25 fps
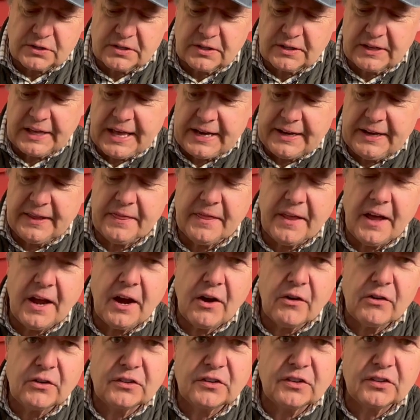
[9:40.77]
to get in
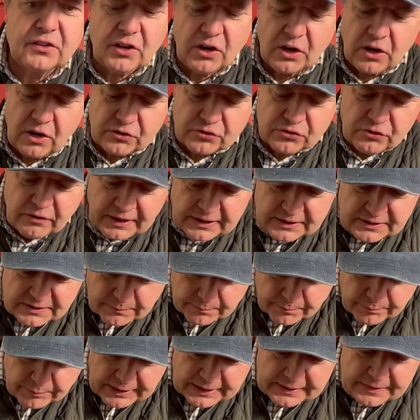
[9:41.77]
there and start trying to
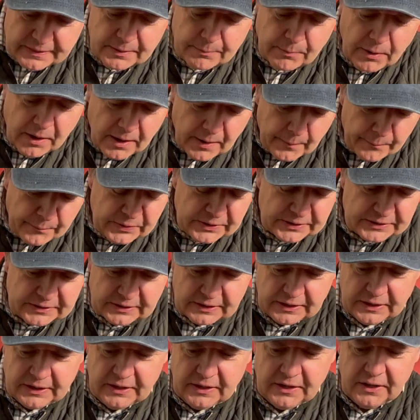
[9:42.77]
pick them up and
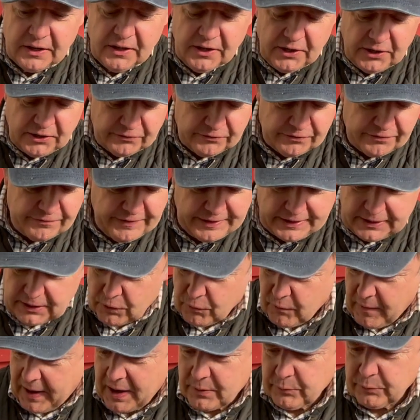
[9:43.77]
fiddle
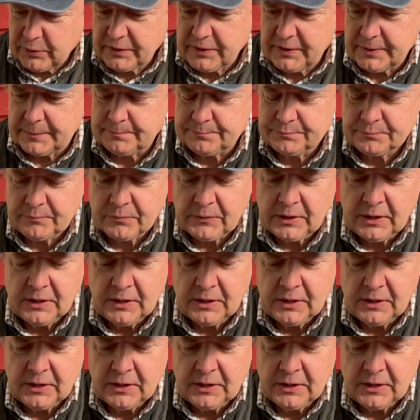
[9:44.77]
around with them.